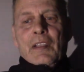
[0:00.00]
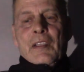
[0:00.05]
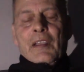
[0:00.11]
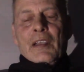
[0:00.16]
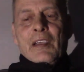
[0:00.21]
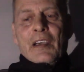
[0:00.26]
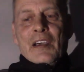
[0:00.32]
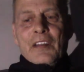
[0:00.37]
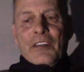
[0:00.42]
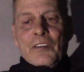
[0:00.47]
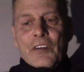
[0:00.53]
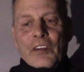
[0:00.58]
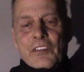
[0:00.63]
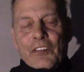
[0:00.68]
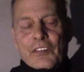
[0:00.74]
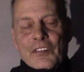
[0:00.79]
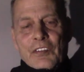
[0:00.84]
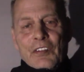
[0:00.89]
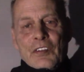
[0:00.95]
And you're,
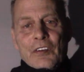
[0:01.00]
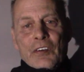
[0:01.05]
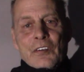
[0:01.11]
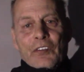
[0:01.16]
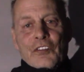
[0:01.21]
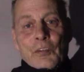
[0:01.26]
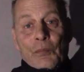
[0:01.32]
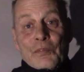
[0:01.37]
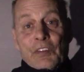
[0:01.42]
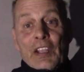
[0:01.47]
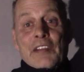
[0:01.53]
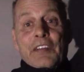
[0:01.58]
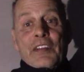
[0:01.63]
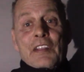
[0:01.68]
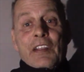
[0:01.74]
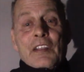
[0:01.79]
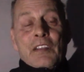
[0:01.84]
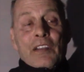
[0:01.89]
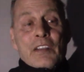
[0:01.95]
you're
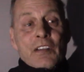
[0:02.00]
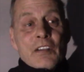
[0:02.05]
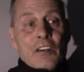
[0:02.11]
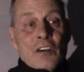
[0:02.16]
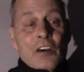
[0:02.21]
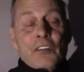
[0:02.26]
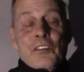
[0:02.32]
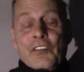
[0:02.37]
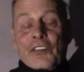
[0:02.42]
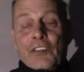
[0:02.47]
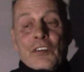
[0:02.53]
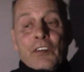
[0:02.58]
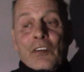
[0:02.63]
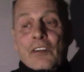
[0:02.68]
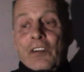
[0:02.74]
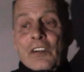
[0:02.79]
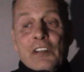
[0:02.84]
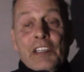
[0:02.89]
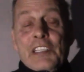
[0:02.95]
subjecting guns to
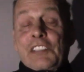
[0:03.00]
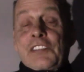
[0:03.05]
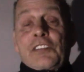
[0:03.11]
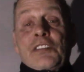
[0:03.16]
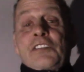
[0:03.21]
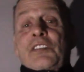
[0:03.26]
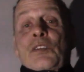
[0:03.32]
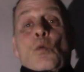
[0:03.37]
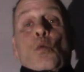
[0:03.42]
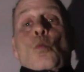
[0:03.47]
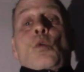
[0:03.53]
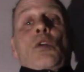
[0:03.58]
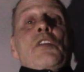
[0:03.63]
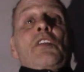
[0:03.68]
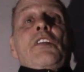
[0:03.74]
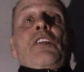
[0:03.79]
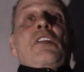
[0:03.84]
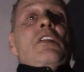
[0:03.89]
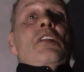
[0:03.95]
conditions it
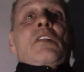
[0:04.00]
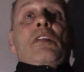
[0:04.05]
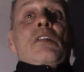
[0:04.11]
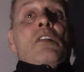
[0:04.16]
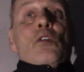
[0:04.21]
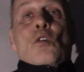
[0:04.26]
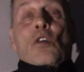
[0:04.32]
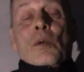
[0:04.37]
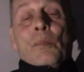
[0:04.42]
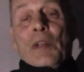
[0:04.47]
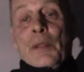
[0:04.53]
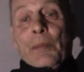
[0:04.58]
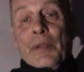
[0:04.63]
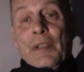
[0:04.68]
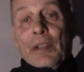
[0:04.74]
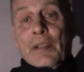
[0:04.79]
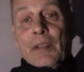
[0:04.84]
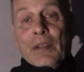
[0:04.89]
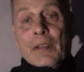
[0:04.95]
wouldn't normally
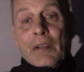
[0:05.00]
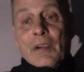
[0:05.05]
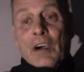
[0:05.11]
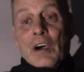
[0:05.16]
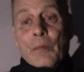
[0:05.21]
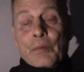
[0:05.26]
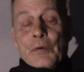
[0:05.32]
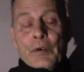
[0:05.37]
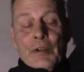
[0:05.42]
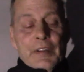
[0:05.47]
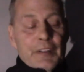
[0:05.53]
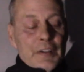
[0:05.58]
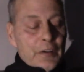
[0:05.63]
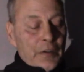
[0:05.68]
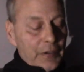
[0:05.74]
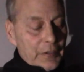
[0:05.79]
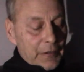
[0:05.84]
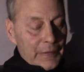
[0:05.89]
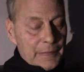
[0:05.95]
be operating
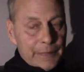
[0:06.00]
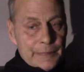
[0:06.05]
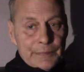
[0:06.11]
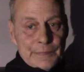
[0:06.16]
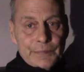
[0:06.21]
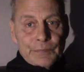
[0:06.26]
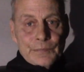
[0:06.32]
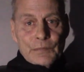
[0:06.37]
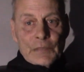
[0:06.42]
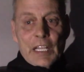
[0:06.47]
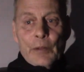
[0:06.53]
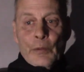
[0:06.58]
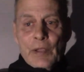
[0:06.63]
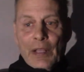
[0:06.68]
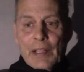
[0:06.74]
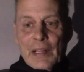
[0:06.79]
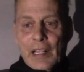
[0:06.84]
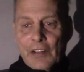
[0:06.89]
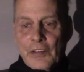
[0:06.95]
under. Anyway,
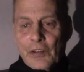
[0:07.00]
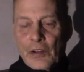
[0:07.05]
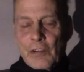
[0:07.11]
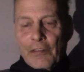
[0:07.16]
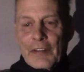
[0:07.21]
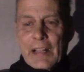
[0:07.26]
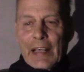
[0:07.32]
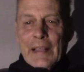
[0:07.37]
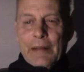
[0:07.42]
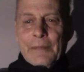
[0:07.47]
that's uh, enough of that.